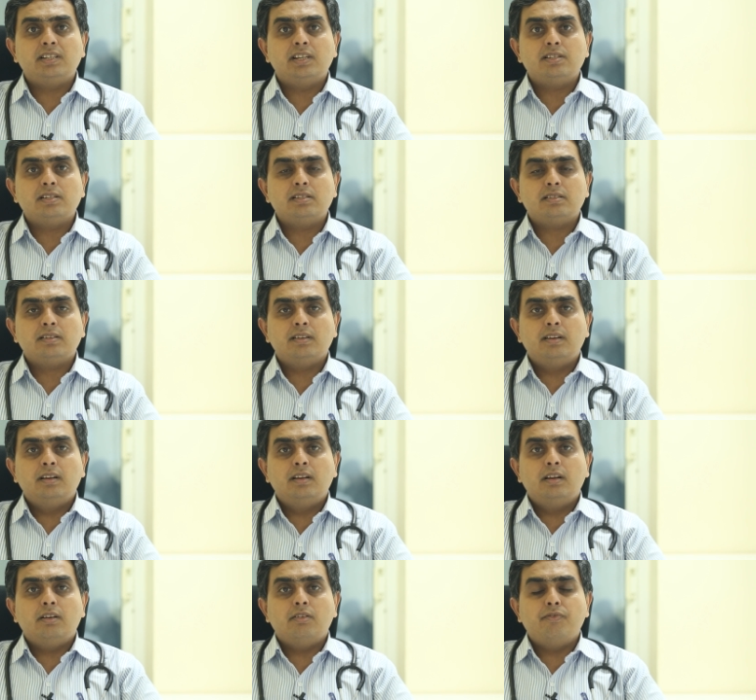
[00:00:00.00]
stages
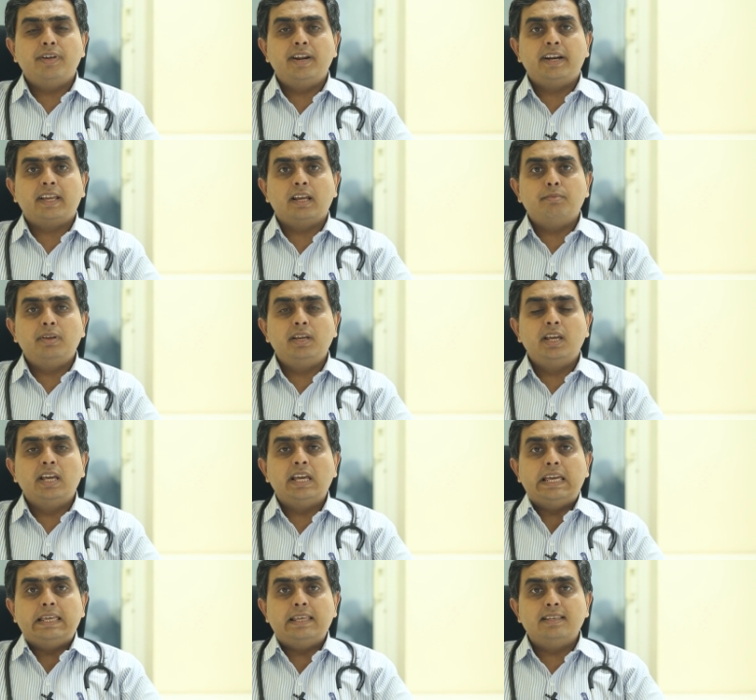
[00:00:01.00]
where it can be
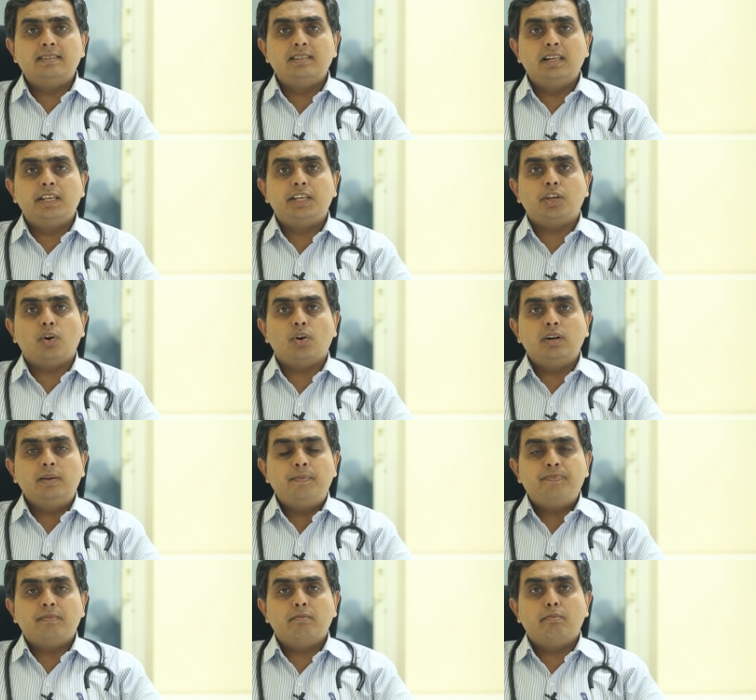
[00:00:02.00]
easily
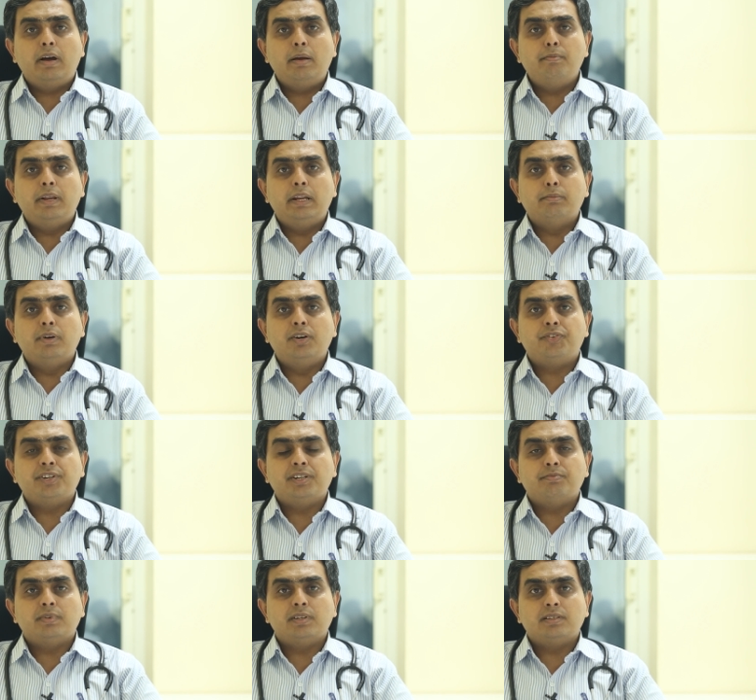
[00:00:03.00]
cured by minimal
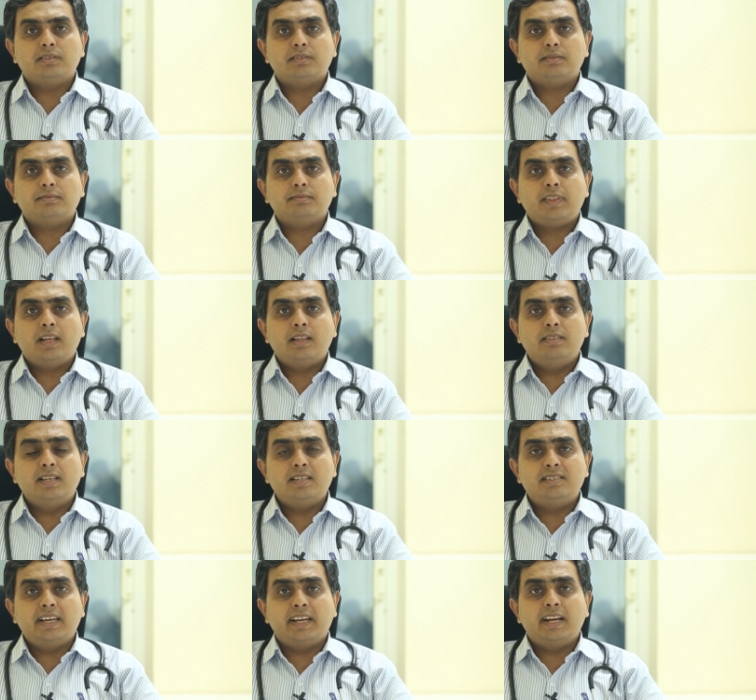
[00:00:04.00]
treatments.
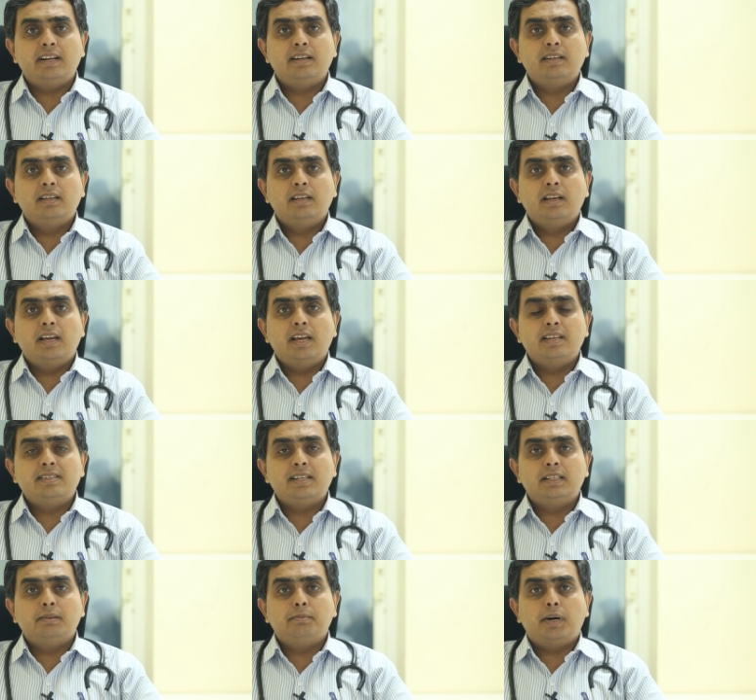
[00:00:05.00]
The second is
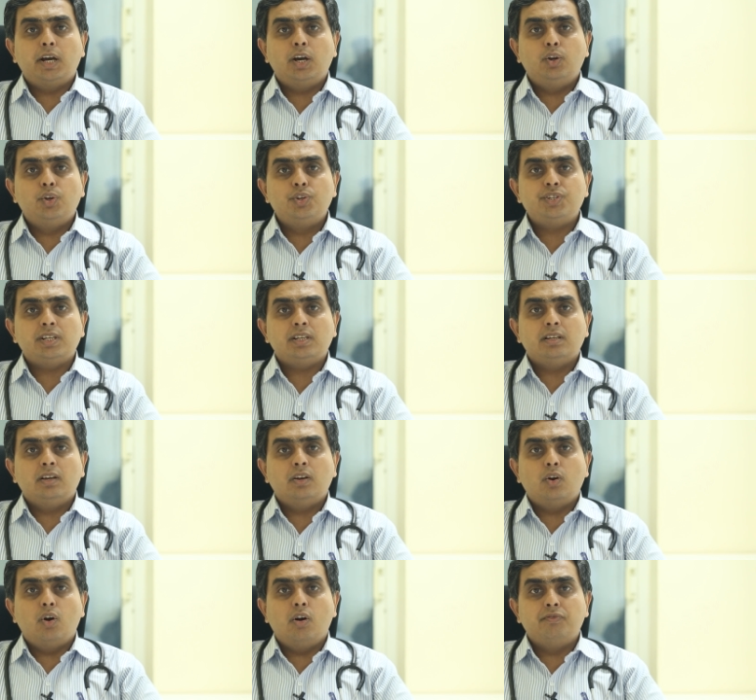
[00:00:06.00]
that the biology
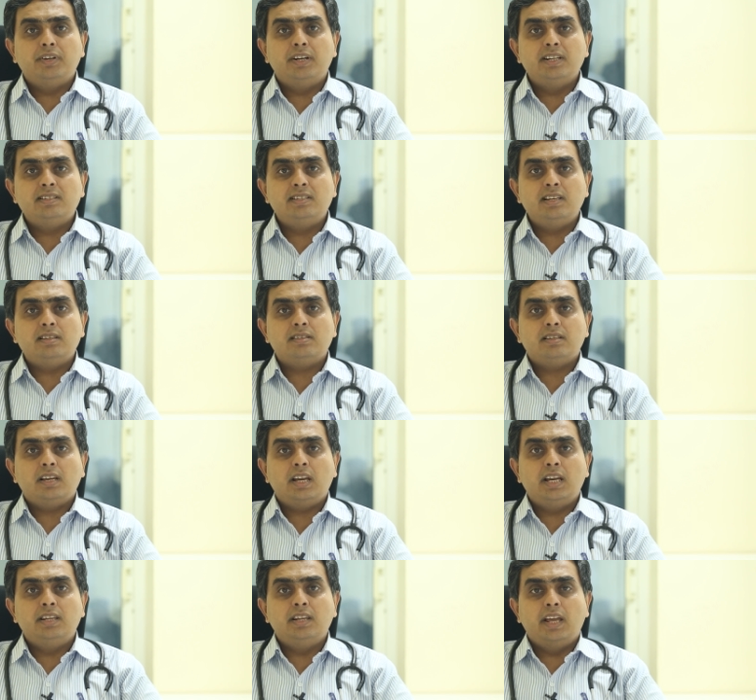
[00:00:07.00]
of the disease
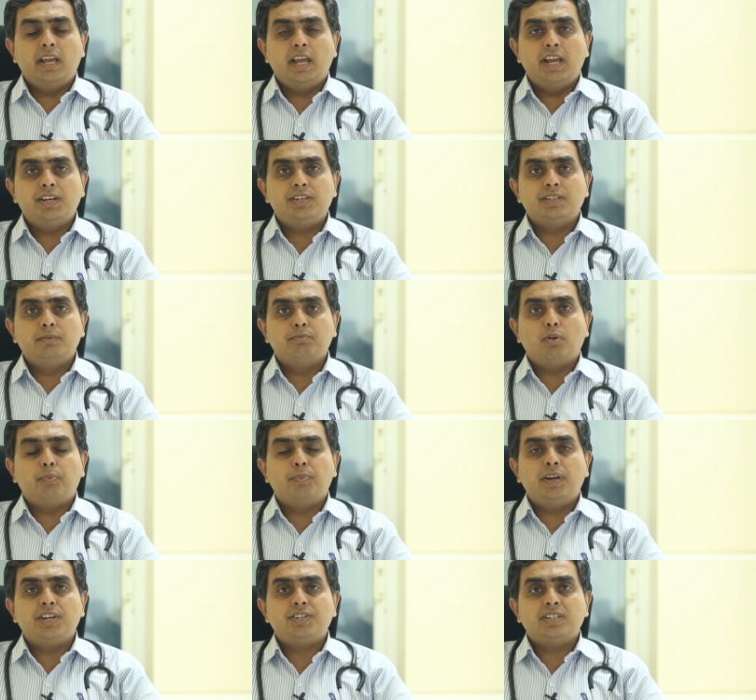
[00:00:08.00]
in Asian
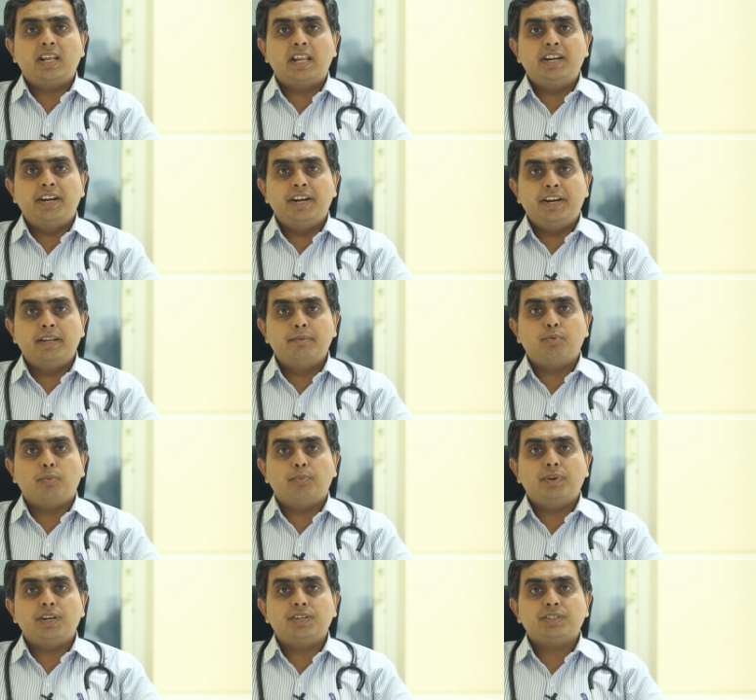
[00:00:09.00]
population and in Indian
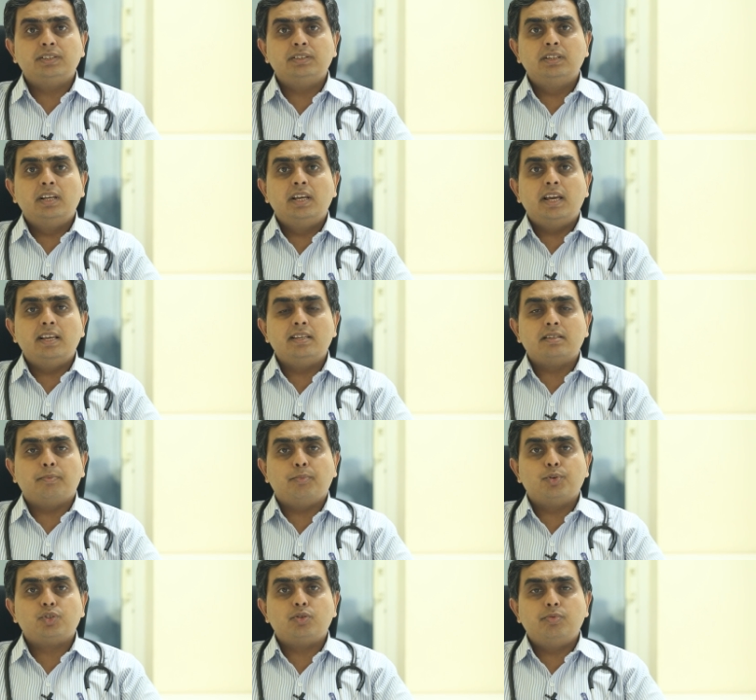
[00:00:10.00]
population is
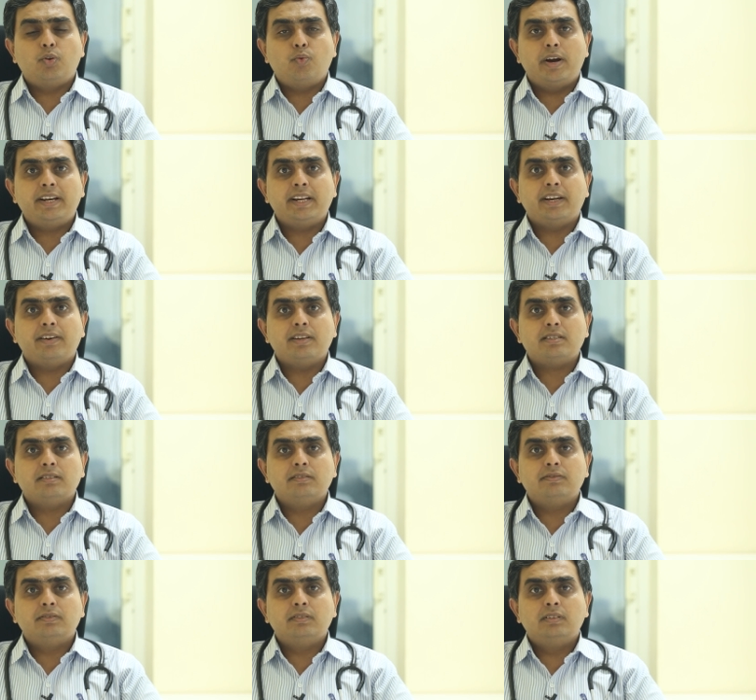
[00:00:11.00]
supposed to be quite
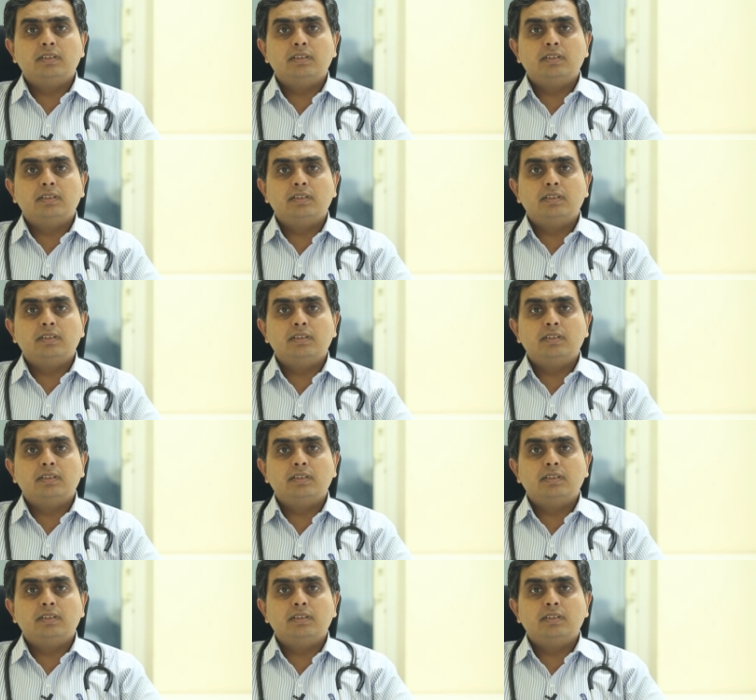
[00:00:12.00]
aggressive,